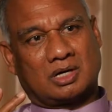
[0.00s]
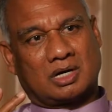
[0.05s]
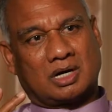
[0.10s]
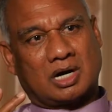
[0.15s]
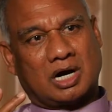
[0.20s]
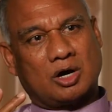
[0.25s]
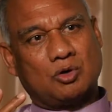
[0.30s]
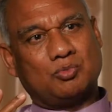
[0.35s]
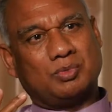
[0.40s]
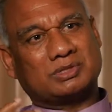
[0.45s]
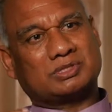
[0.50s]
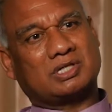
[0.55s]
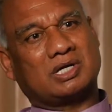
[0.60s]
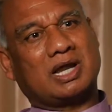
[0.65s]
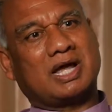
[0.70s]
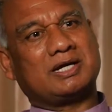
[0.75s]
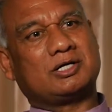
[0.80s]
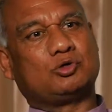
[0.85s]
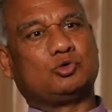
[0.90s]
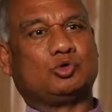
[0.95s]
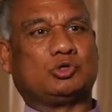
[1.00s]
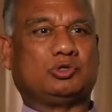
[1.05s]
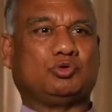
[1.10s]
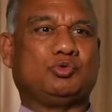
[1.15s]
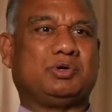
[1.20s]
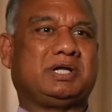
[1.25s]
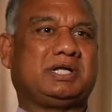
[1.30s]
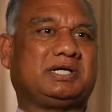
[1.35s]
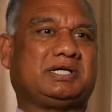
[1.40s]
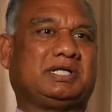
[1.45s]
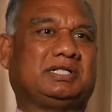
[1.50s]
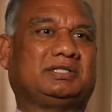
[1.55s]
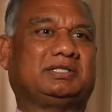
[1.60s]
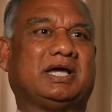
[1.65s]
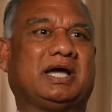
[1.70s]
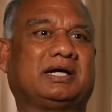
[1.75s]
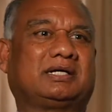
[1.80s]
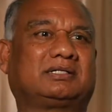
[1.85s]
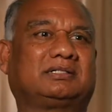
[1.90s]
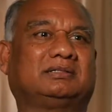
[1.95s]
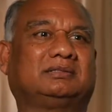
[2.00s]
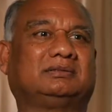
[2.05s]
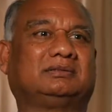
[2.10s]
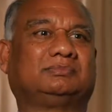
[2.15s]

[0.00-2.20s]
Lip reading: How much light do you need in that